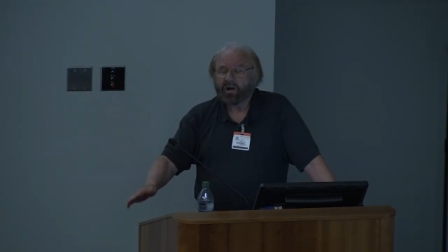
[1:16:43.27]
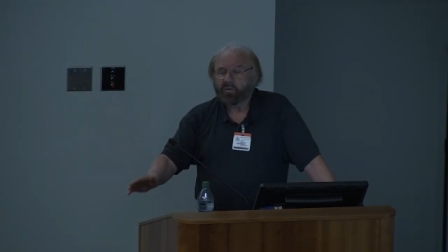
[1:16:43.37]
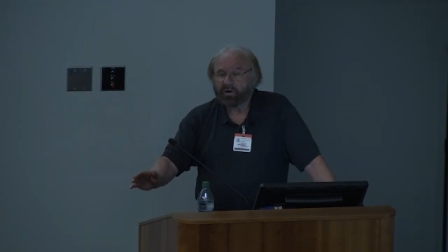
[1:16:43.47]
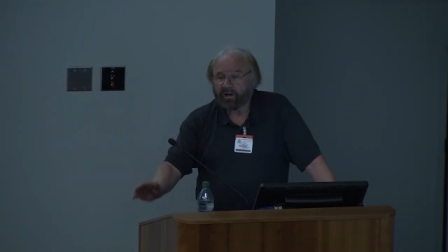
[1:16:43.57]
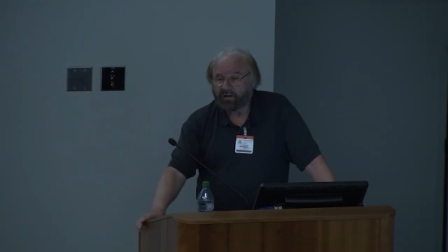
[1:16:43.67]

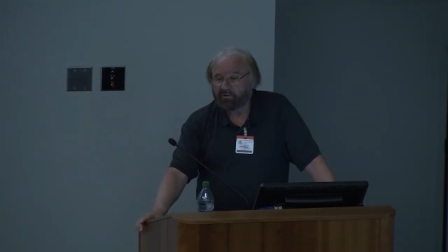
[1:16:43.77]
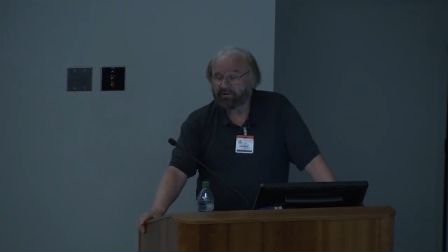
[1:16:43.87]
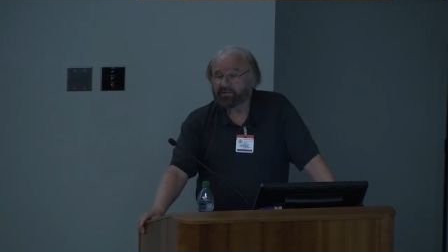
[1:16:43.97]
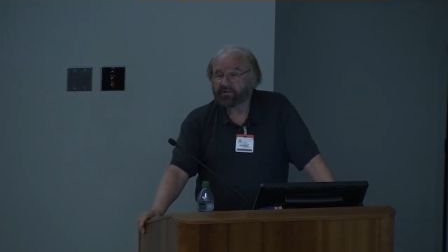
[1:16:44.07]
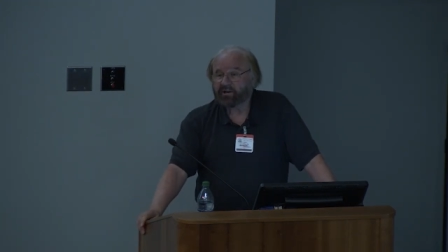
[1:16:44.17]
What I
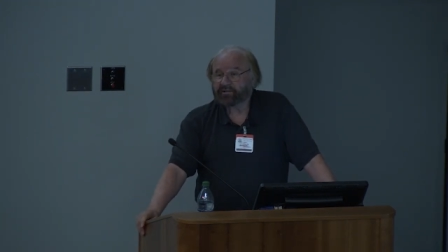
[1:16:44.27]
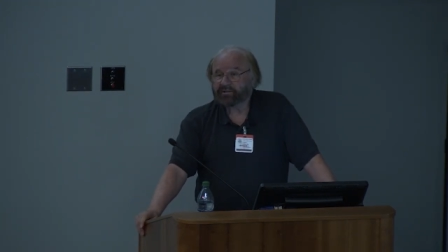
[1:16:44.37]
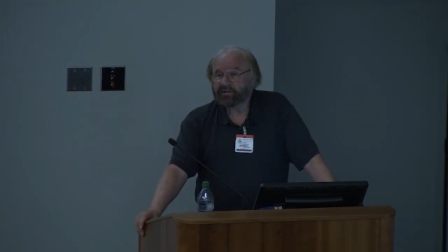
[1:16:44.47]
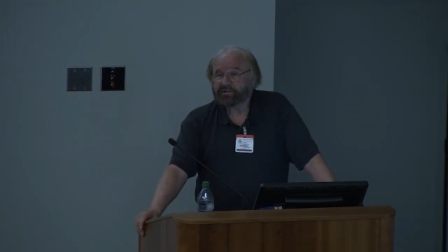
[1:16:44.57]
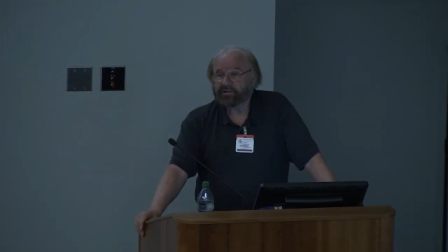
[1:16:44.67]
would suggest
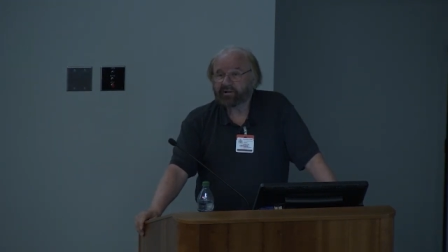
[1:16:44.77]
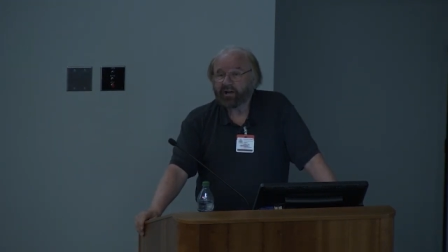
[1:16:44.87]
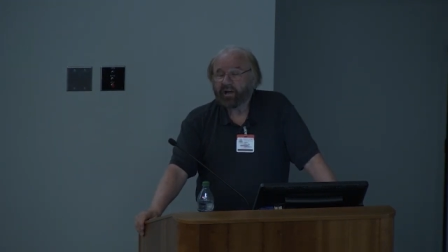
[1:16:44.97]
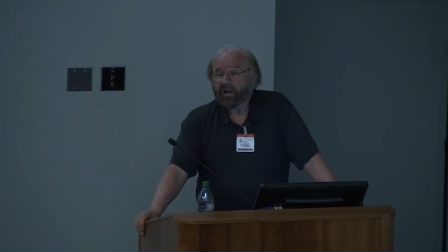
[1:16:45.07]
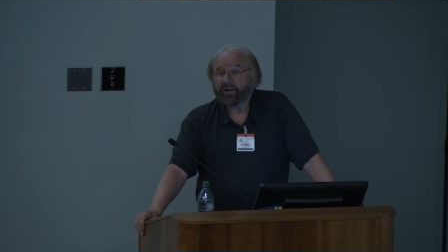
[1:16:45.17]
is that
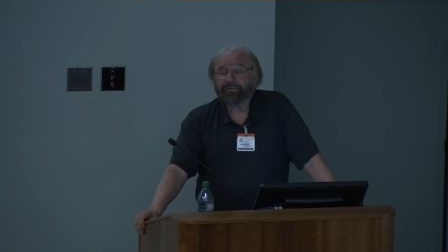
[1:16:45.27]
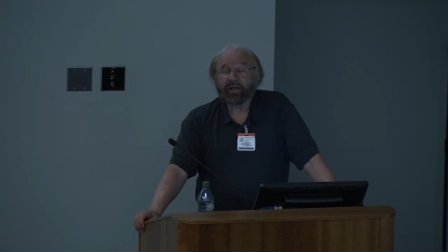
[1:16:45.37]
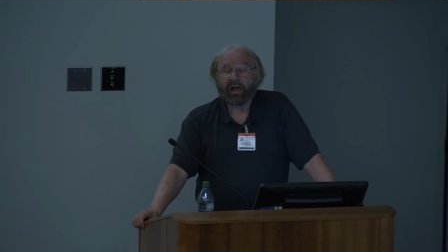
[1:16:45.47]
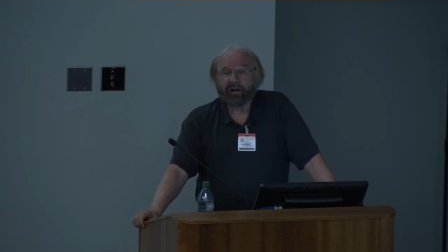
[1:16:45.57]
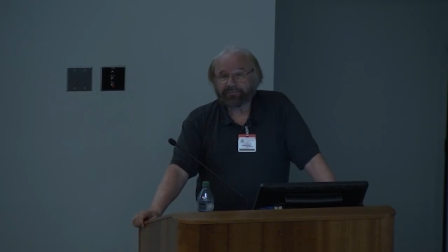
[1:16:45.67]
if
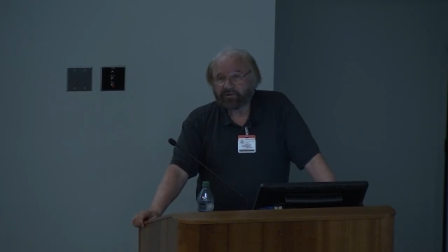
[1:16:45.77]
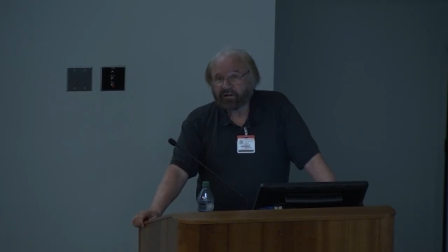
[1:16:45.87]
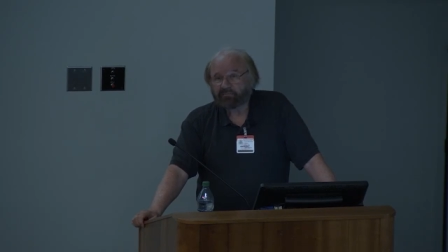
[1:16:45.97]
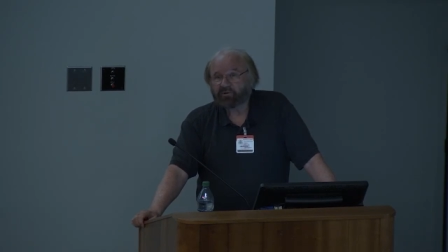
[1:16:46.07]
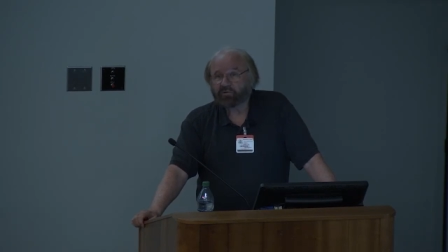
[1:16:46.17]
they have to
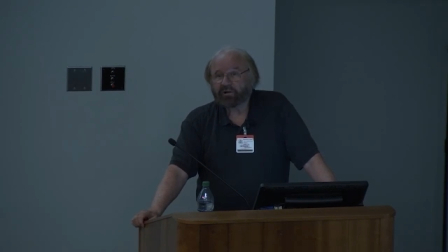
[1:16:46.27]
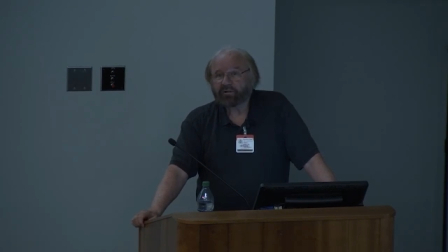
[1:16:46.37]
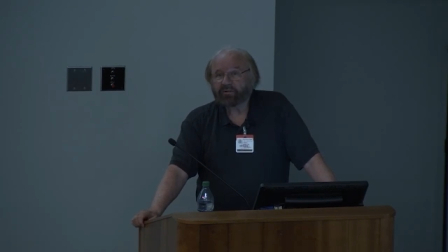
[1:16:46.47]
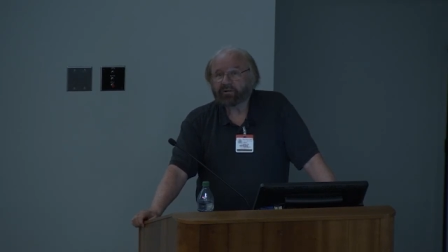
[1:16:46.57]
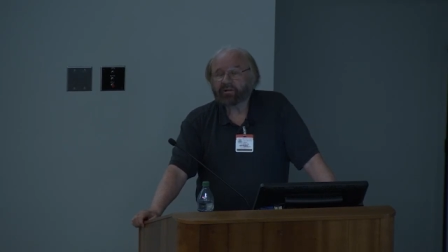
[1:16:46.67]
keep
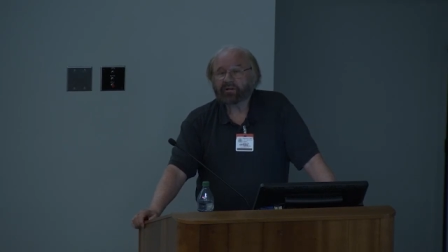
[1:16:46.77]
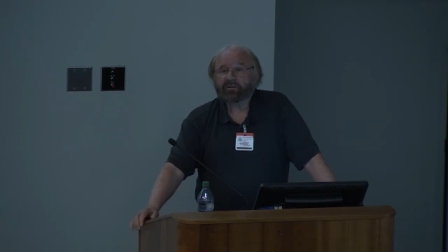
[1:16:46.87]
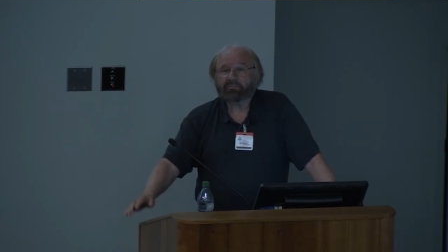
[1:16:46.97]
doing the